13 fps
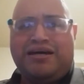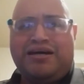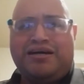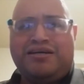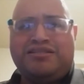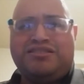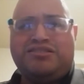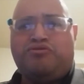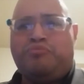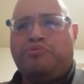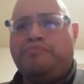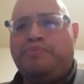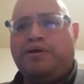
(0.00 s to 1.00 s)
It's just
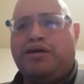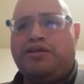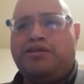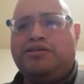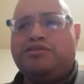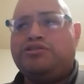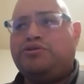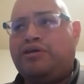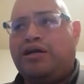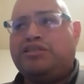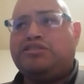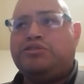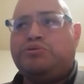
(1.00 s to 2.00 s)
from the beginning, so
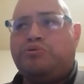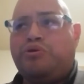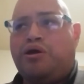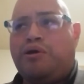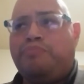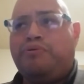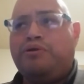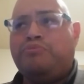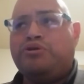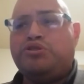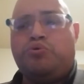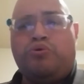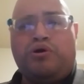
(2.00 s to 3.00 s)
that's pretty
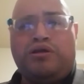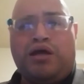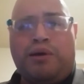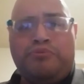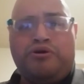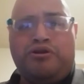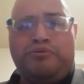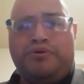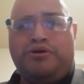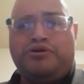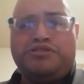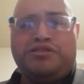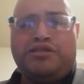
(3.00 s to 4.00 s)
much what I'm going to be
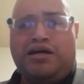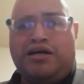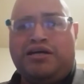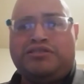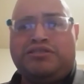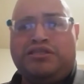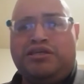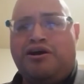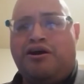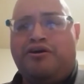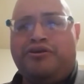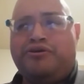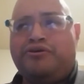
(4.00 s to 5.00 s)
using as the
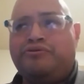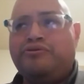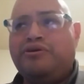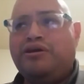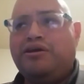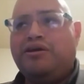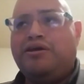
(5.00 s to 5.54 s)
audio.